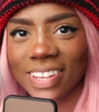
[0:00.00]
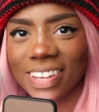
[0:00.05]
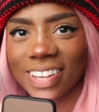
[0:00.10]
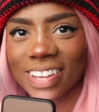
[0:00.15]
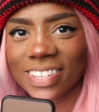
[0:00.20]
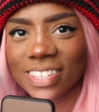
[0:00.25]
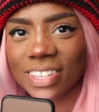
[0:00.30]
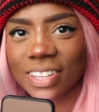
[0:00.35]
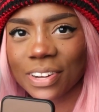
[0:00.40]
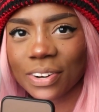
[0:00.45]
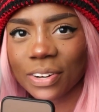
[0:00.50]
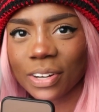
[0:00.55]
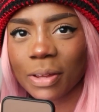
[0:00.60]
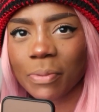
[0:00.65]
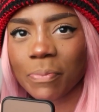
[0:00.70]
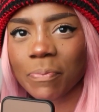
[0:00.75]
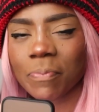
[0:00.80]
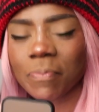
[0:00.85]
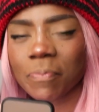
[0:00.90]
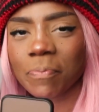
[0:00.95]
is
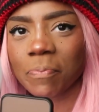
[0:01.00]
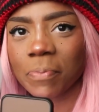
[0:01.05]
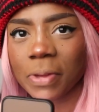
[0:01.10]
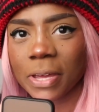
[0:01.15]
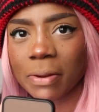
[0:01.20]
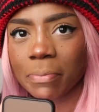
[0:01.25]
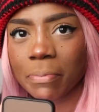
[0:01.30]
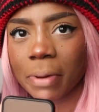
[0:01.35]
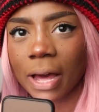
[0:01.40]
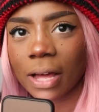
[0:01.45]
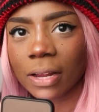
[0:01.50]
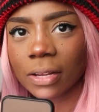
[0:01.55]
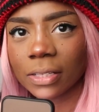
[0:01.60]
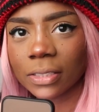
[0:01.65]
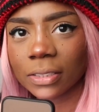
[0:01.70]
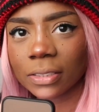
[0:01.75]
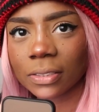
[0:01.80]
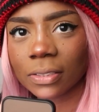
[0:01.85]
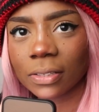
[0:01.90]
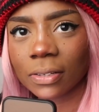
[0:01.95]
literally being
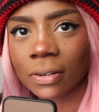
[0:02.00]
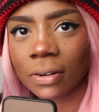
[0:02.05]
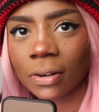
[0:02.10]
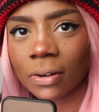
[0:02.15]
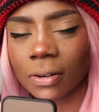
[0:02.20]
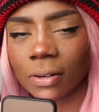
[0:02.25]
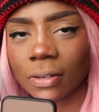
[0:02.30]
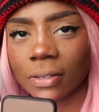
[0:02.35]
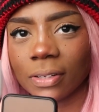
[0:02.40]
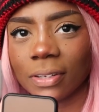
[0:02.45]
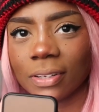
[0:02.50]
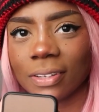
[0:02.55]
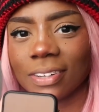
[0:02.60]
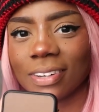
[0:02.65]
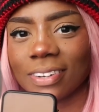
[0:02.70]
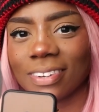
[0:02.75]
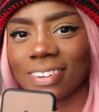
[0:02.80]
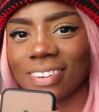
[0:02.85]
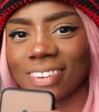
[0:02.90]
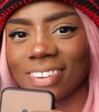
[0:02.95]
balanced on
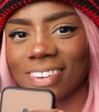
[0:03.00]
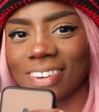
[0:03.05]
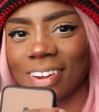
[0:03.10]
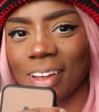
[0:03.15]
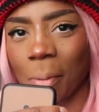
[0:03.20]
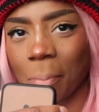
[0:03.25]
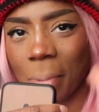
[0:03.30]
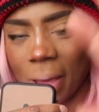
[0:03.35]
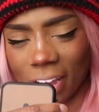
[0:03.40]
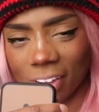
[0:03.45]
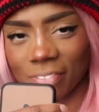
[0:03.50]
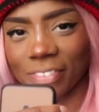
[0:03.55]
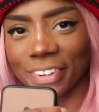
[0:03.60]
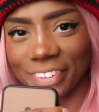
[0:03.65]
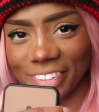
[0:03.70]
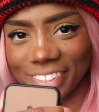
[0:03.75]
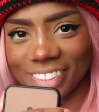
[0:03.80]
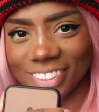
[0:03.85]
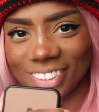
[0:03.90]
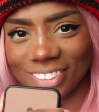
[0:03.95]
a bag of
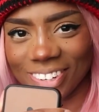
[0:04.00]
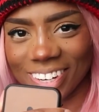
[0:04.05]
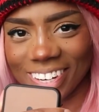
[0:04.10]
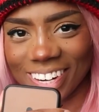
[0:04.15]
onions right